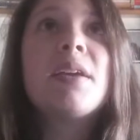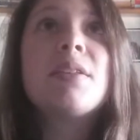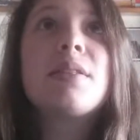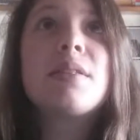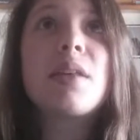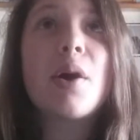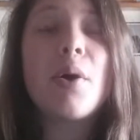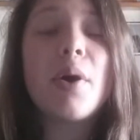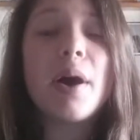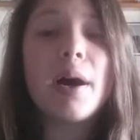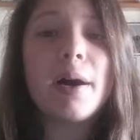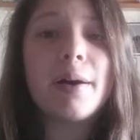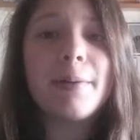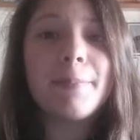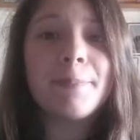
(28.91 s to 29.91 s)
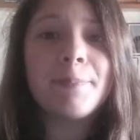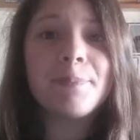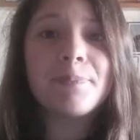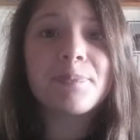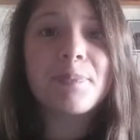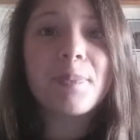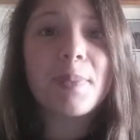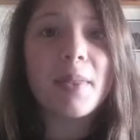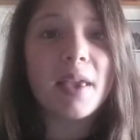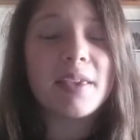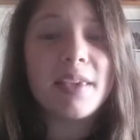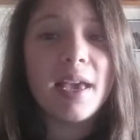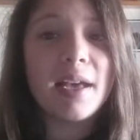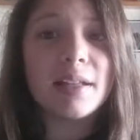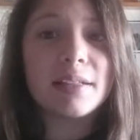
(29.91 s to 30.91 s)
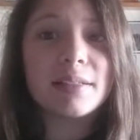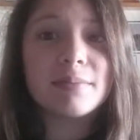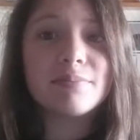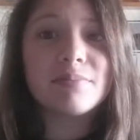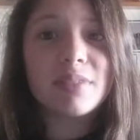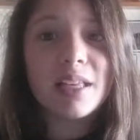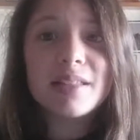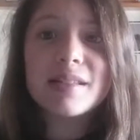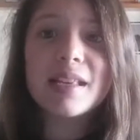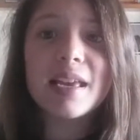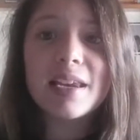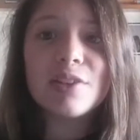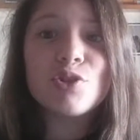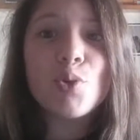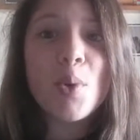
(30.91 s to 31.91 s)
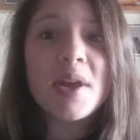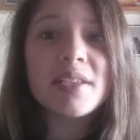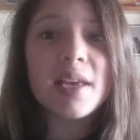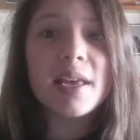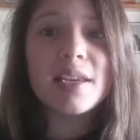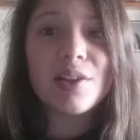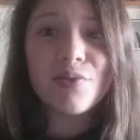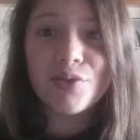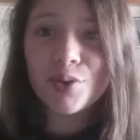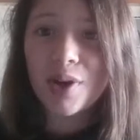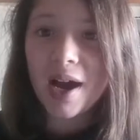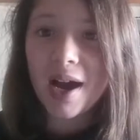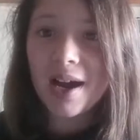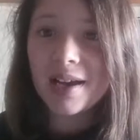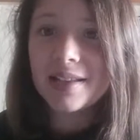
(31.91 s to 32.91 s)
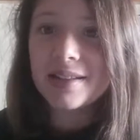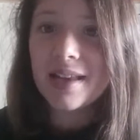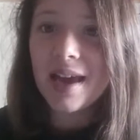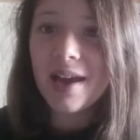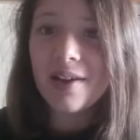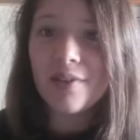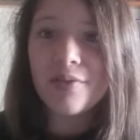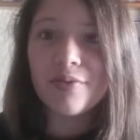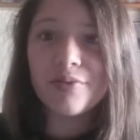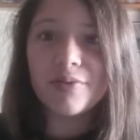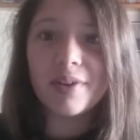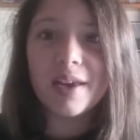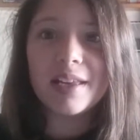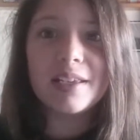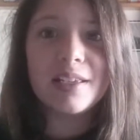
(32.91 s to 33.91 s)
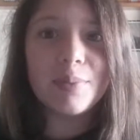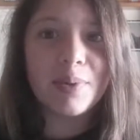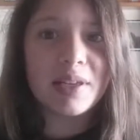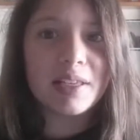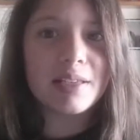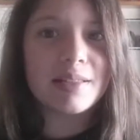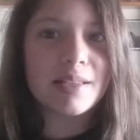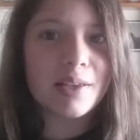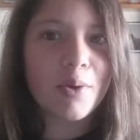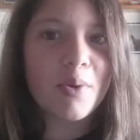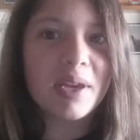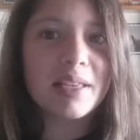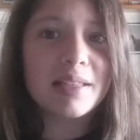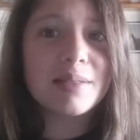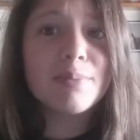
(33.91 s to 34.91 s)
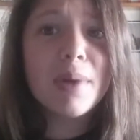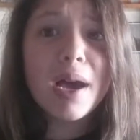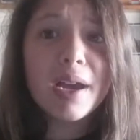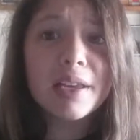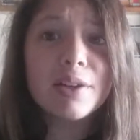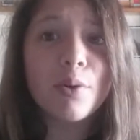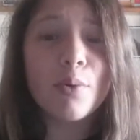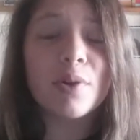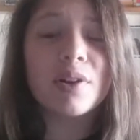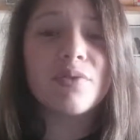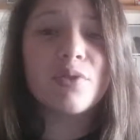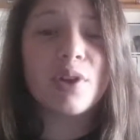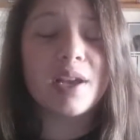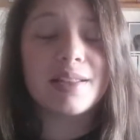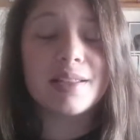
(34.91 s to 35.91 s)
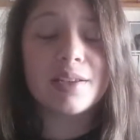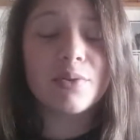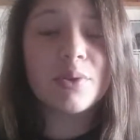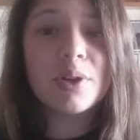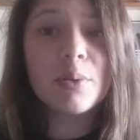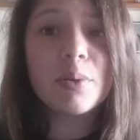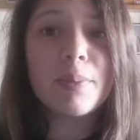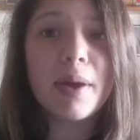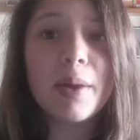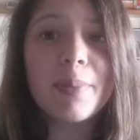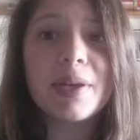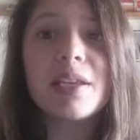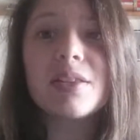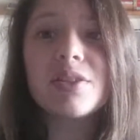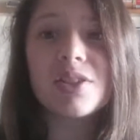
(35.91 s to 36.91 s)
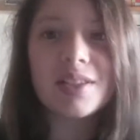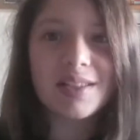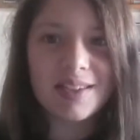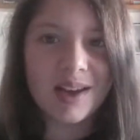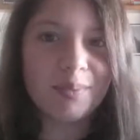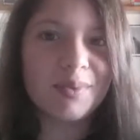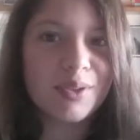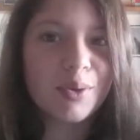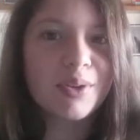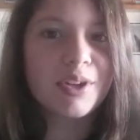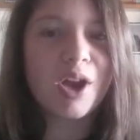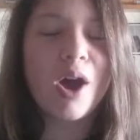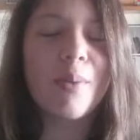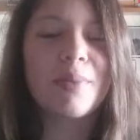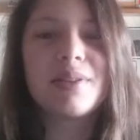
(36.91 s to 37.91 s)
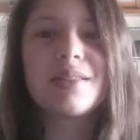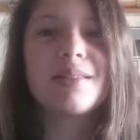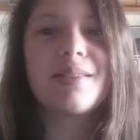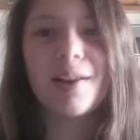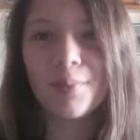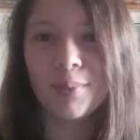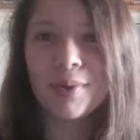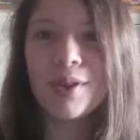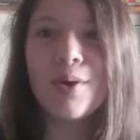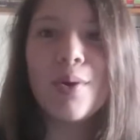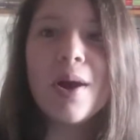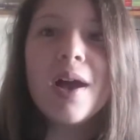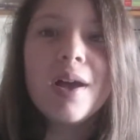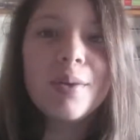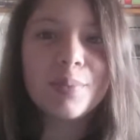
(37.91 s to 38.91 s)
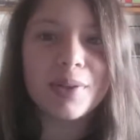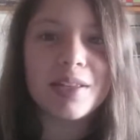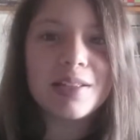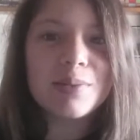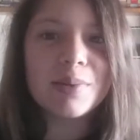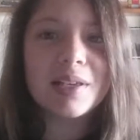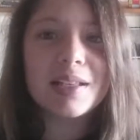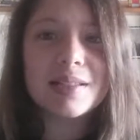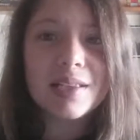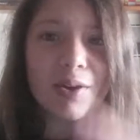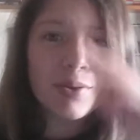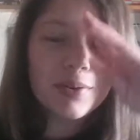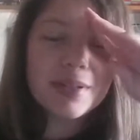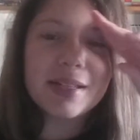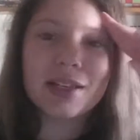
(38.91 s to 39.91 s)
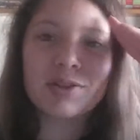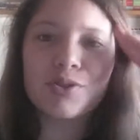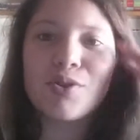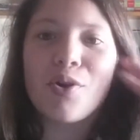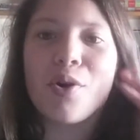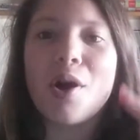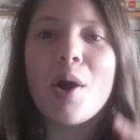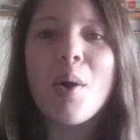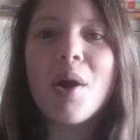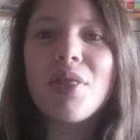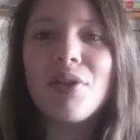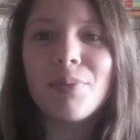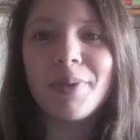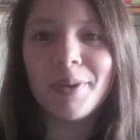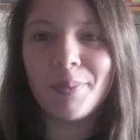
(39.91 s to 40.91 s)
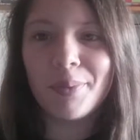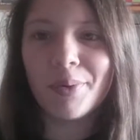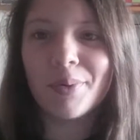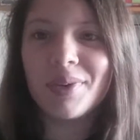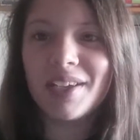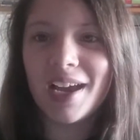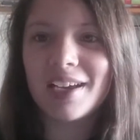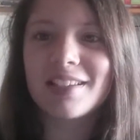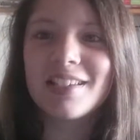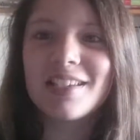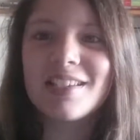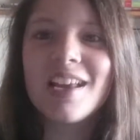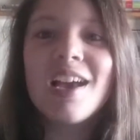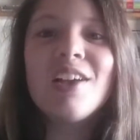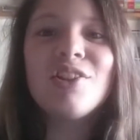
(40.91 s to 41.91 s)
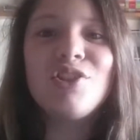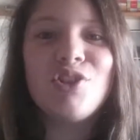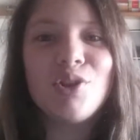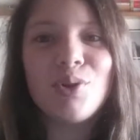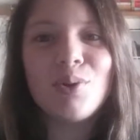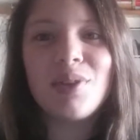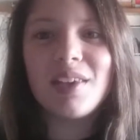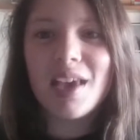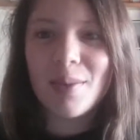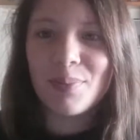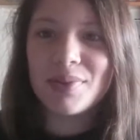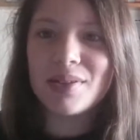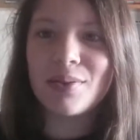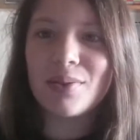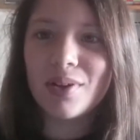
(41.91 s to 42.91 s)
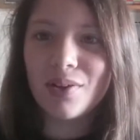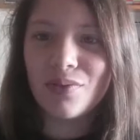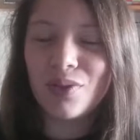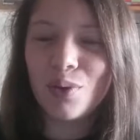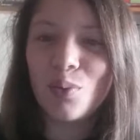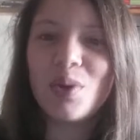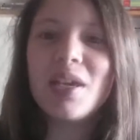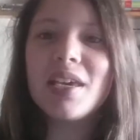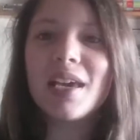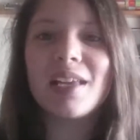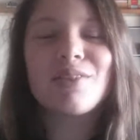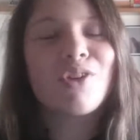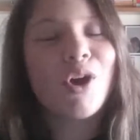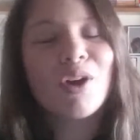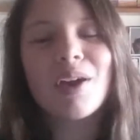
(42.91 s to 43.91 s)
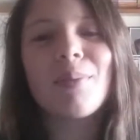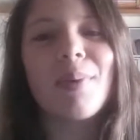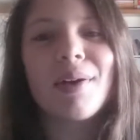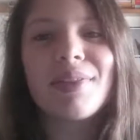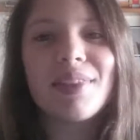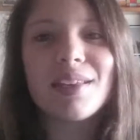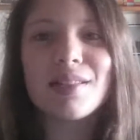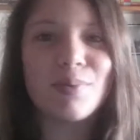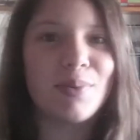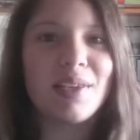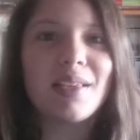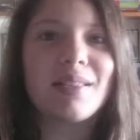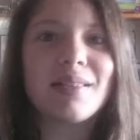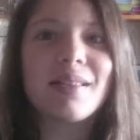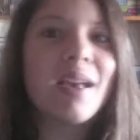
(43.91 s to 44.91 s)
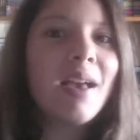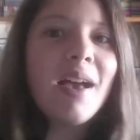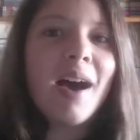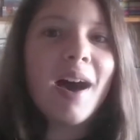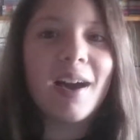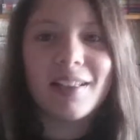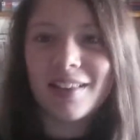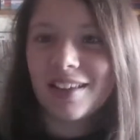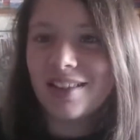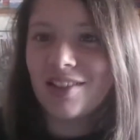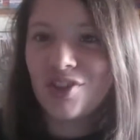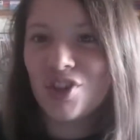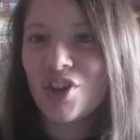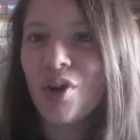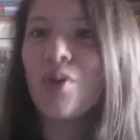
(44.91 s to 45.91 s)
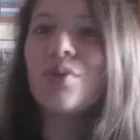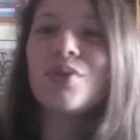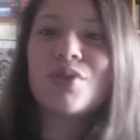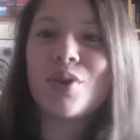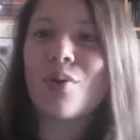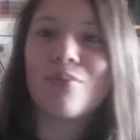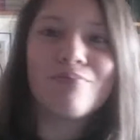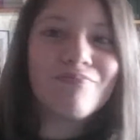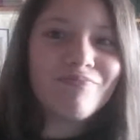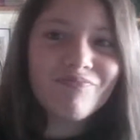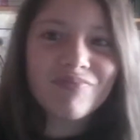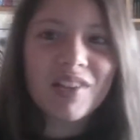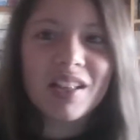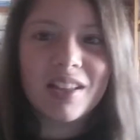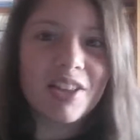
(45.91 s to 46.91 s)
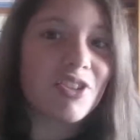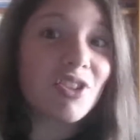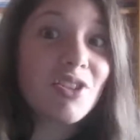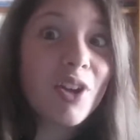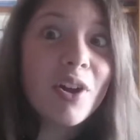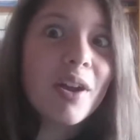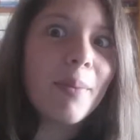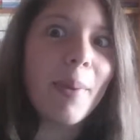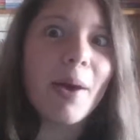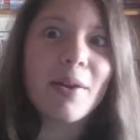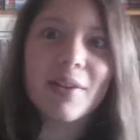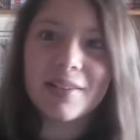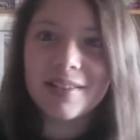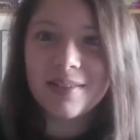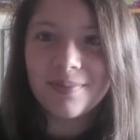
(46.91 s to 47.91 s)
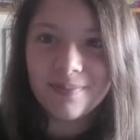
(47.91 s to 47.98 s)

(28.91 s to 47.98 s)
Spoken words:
So yeah, let's get into it, and if you guys have any opinions that go against mine, or if you guys agree with my opinions, just tell me so in the comments down below, please, because I always like to know how other people reacted to the episode of the week and talk about this because I like this show, so let's just talk about it.